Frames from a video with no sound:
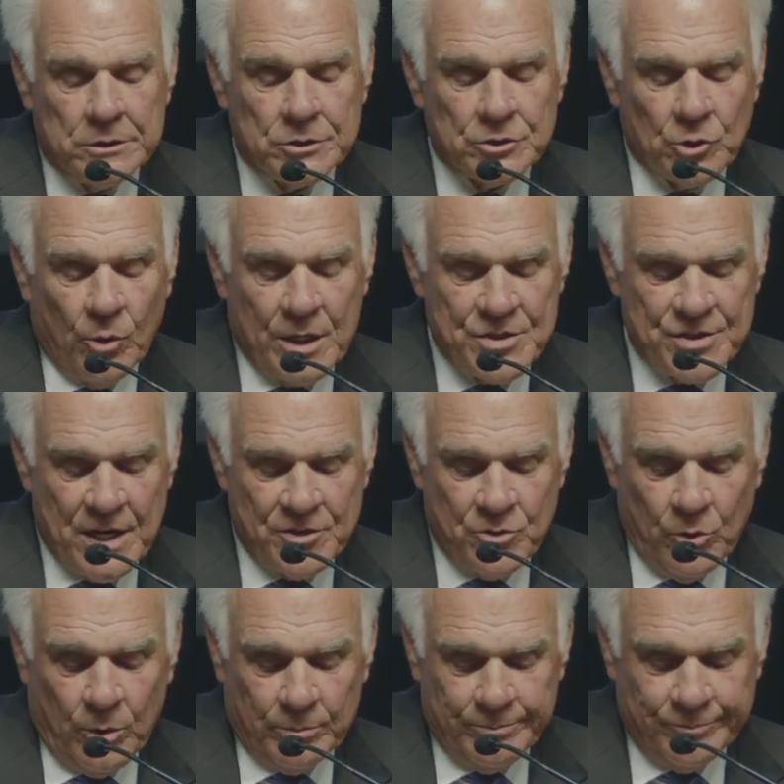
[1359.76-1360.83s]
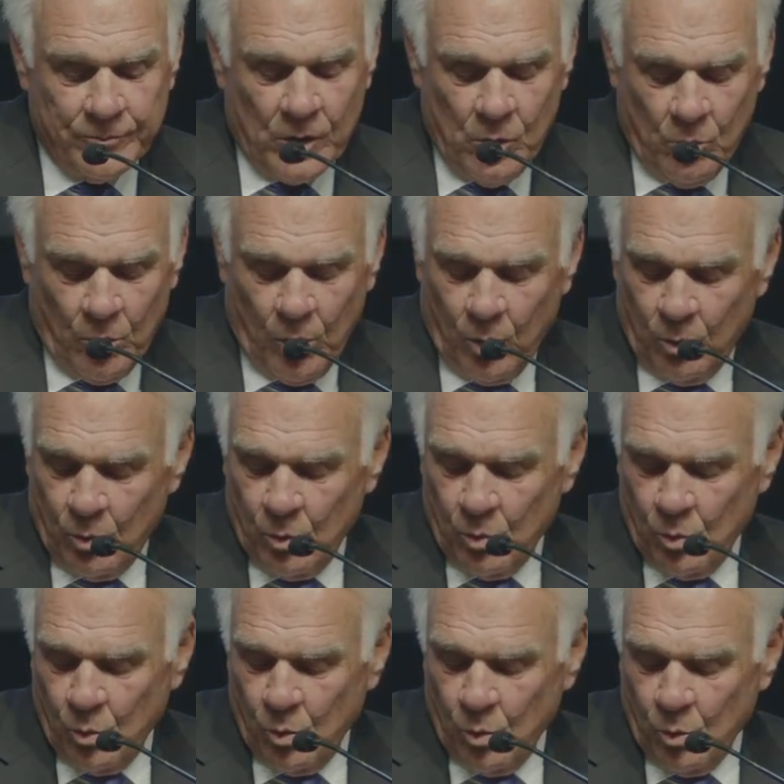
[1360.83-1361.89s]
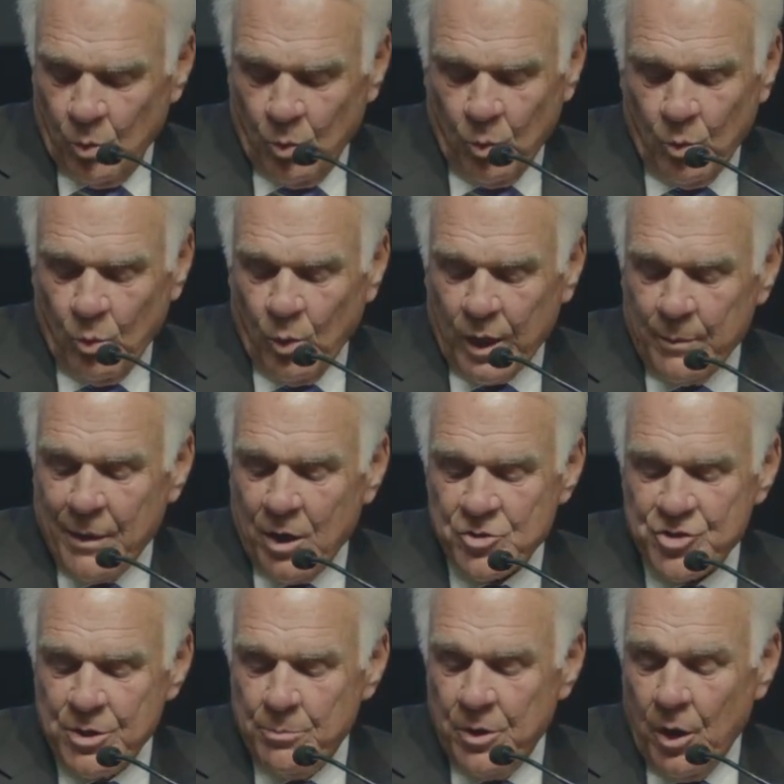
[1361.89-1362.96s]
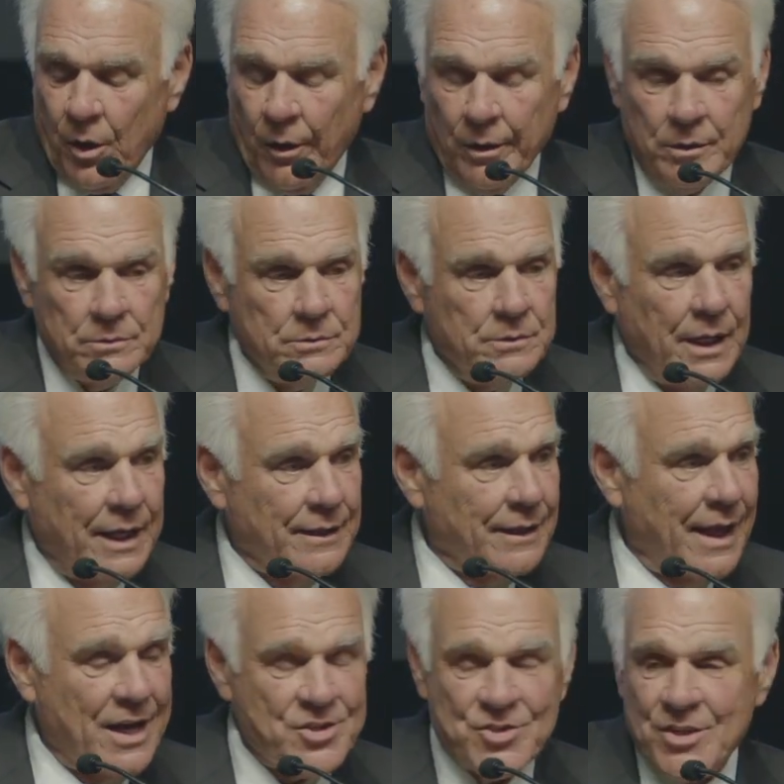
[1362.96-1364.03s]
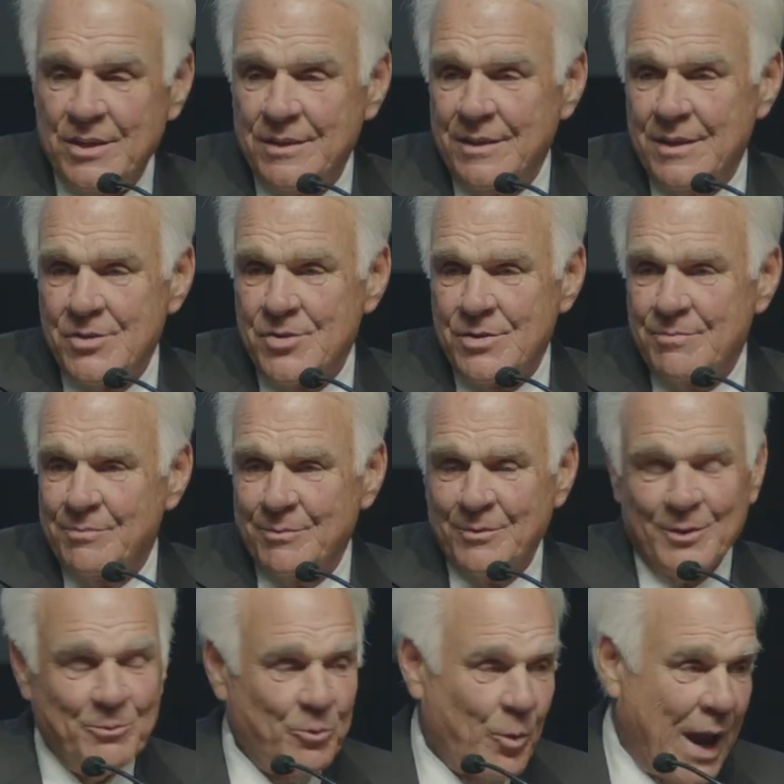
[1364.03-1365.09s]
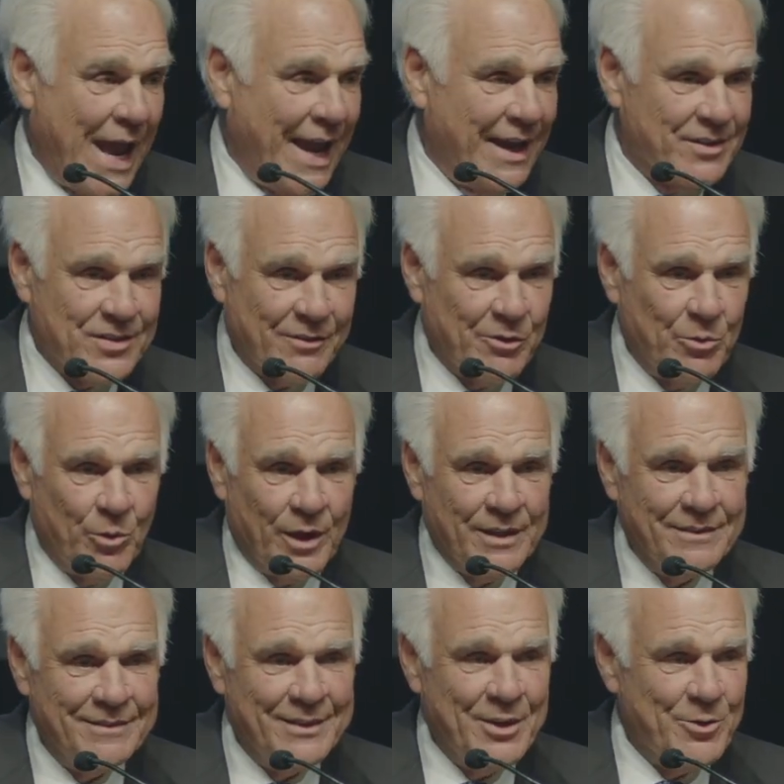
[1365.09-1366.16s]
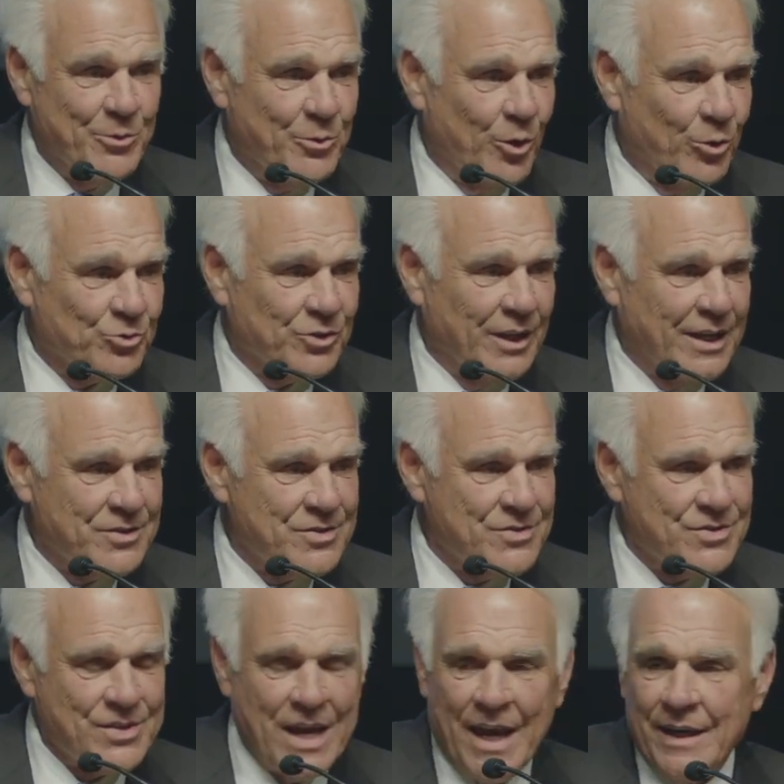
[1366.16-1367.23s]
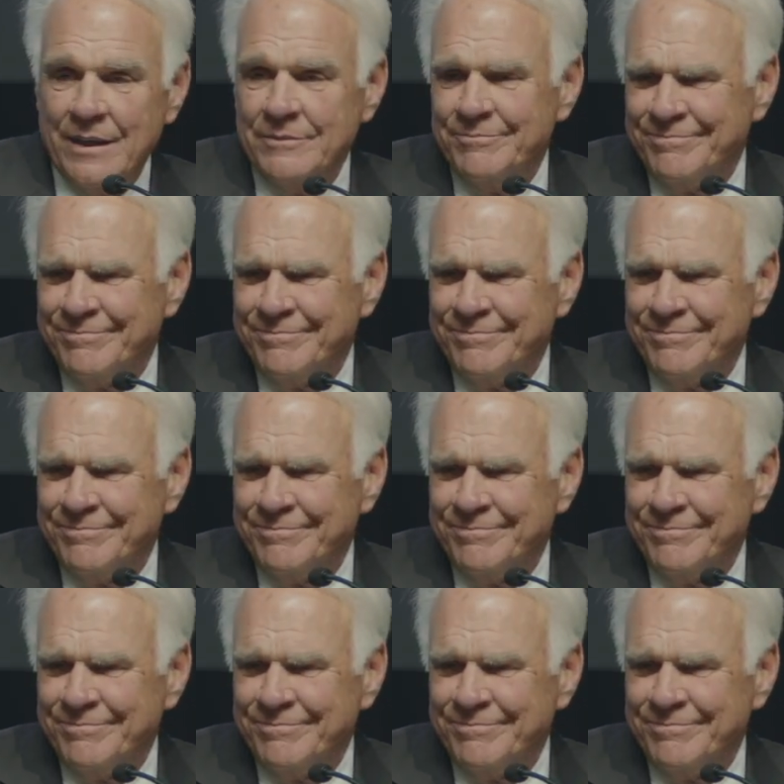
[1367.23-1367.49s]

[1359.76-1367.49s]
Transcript: So I said to him, well, what about Jim Nill? And Les, in his way, as everyone here who knows Les, said,